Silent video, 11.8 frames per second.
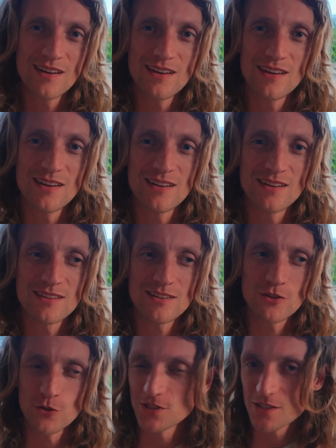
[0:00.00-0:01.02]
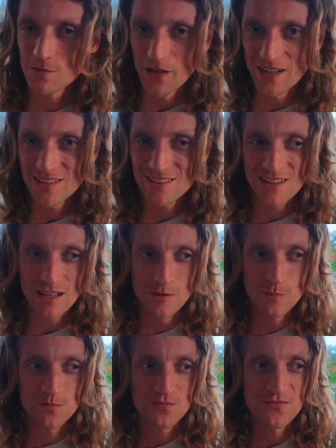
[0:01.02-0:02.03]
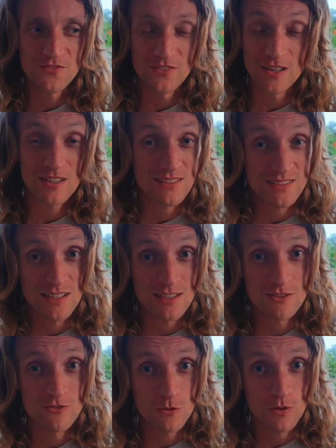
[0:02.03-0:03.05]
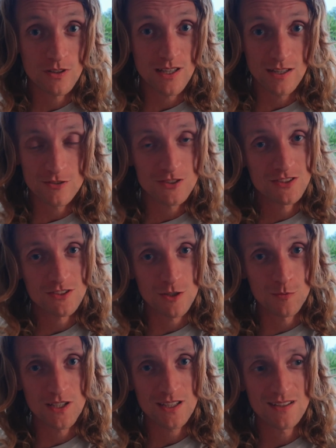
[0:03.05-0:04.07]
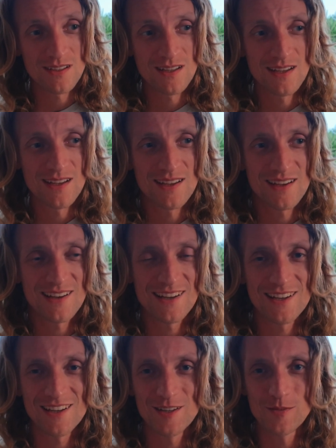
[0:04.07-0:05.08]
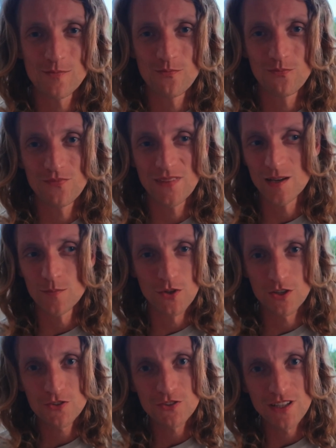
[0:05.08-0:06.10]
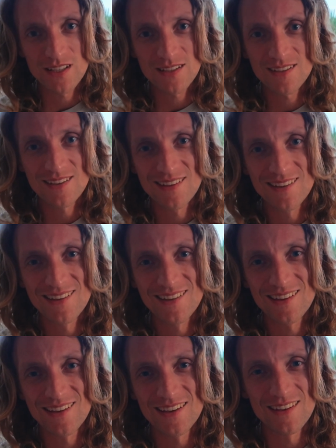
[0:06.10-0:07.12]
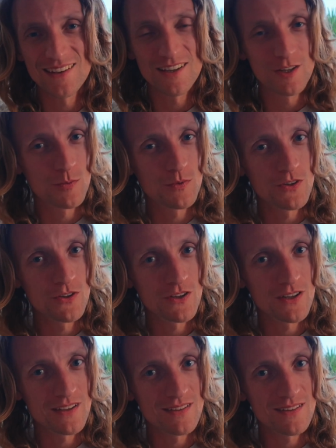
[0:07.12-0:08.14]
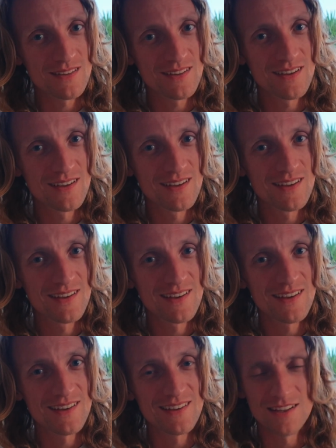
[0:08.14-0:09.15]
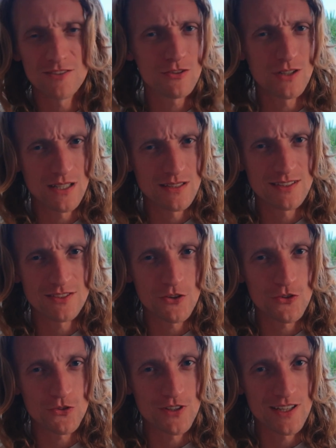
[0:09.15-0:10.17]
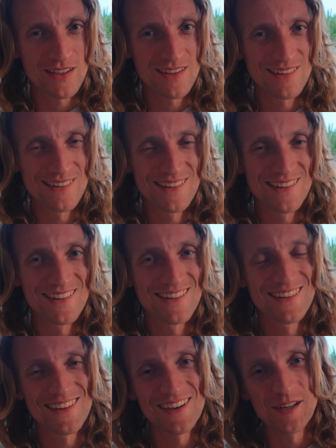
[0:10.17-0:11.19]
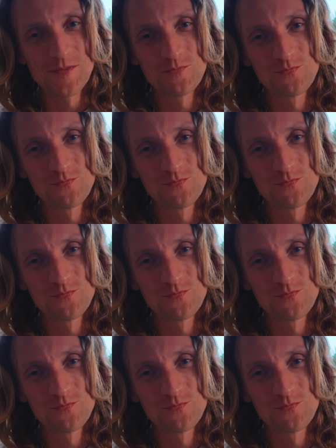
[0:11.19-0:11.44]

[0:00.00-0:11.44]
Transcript: And don't despair. I'm very excited for whatever is coming. I'm not afraid, and I hope you're not either. And if you are, that's also fine. Yeah.